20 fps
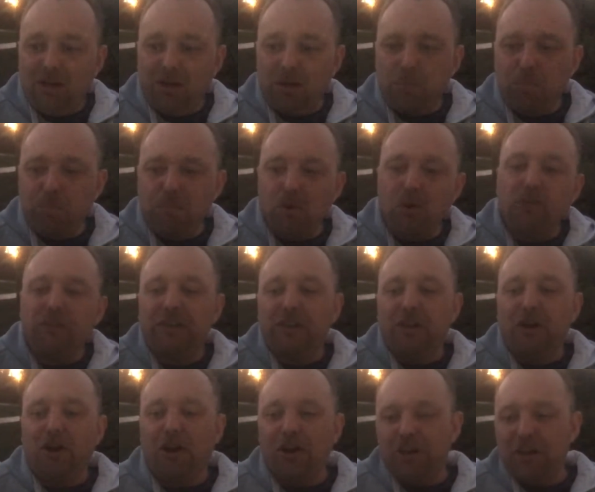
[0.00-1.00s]
Moving
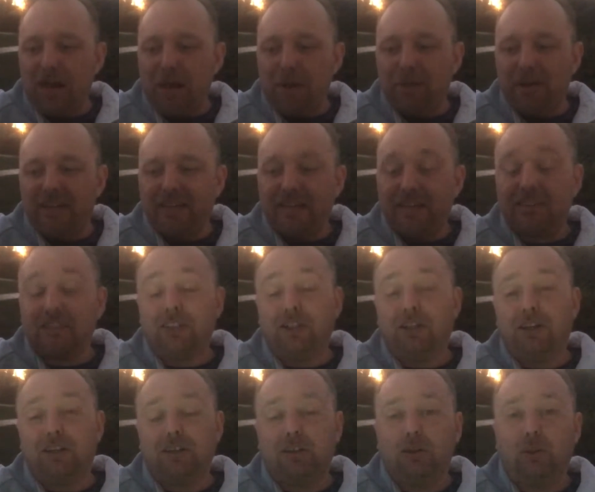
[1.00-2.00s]
on, my next
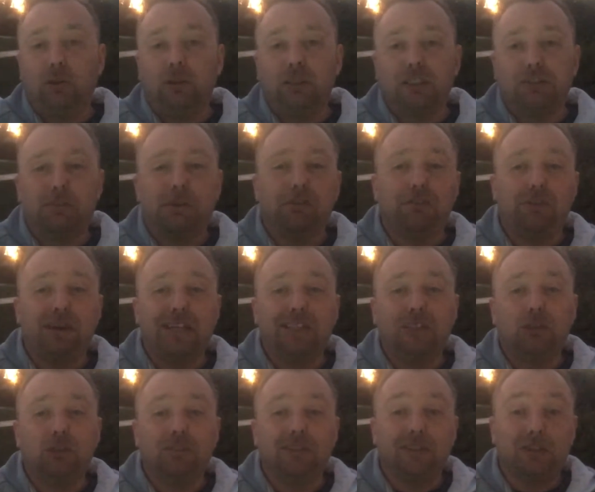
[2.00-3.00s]
article is from our
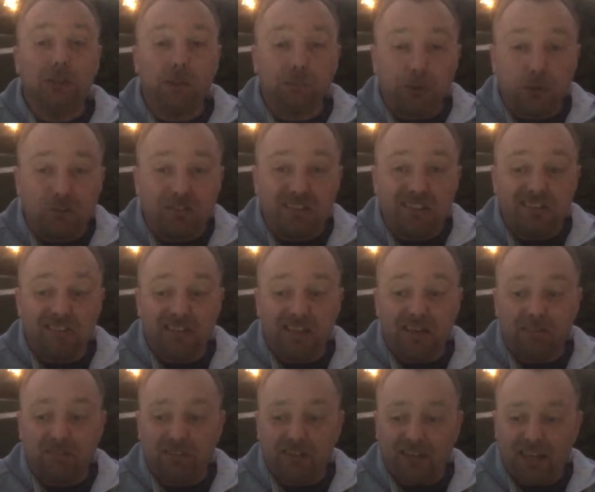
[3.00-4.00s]
friends over at
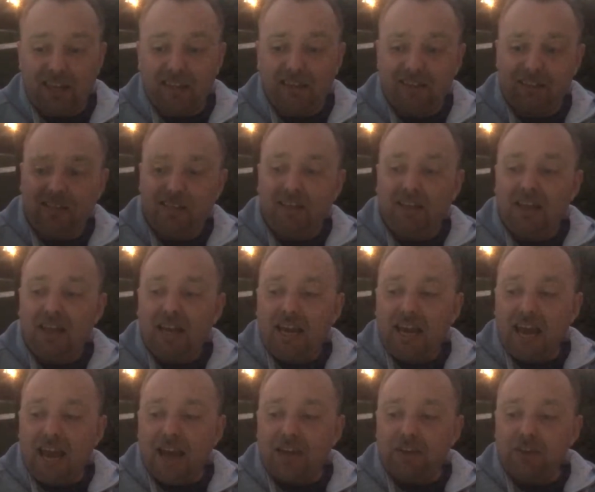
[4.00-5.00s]
WCCF Tech,
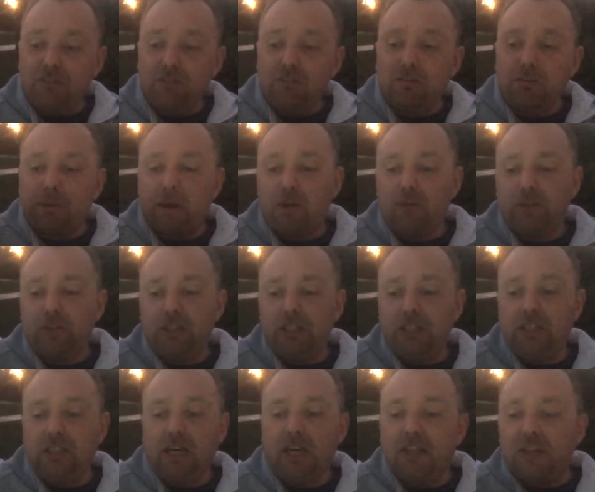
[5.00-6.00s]
and this is about
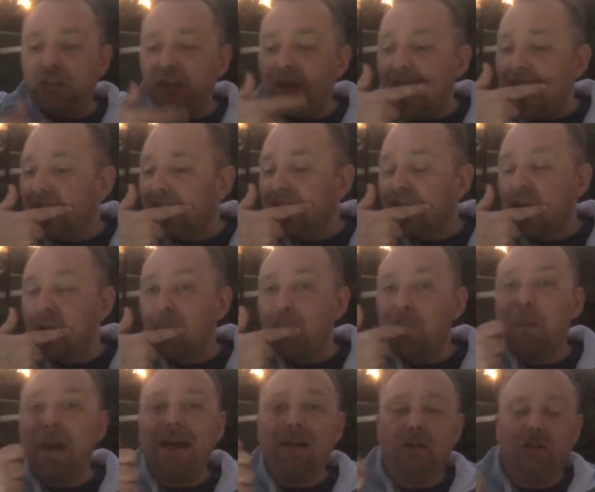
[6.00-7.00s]
the next
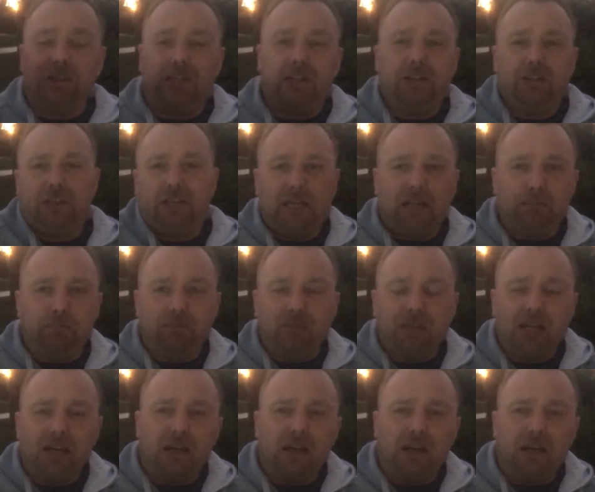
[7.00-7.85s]
Metal Gear game.